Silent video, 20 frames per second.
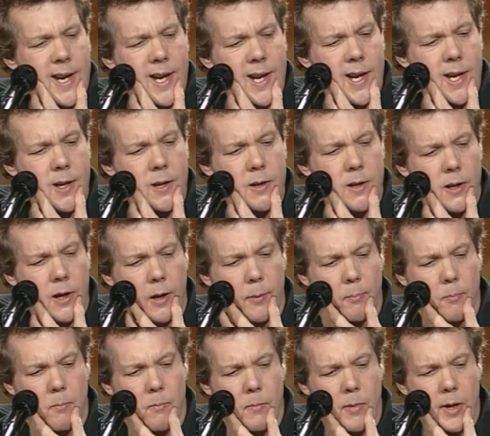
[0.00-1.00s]
And,
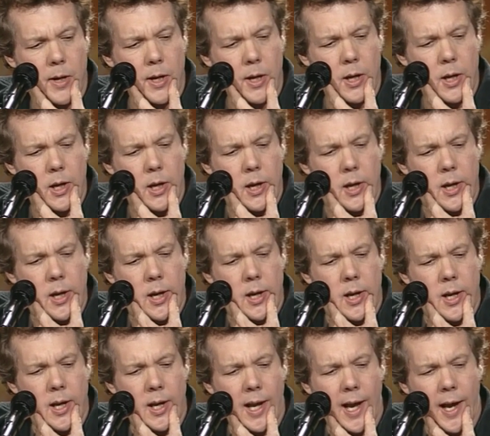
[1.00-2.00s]
um,
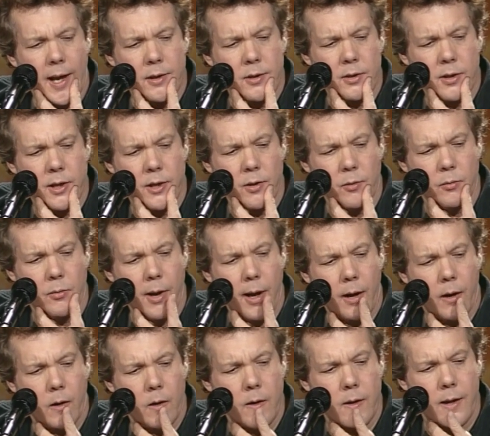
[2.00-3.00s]
and actually, the
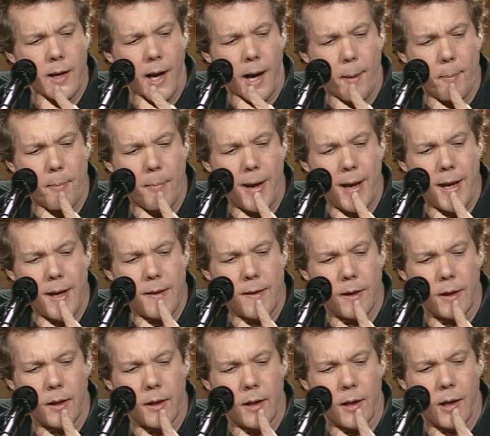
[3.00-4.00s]
record that I made
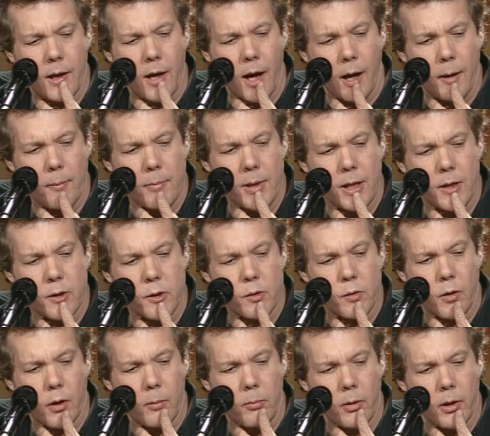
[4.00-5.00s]
that got me in
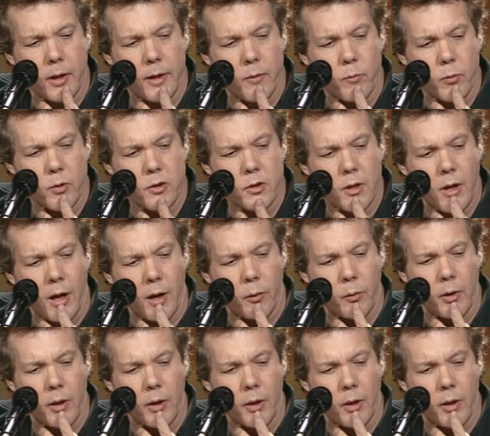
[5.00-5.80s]
trouble and was not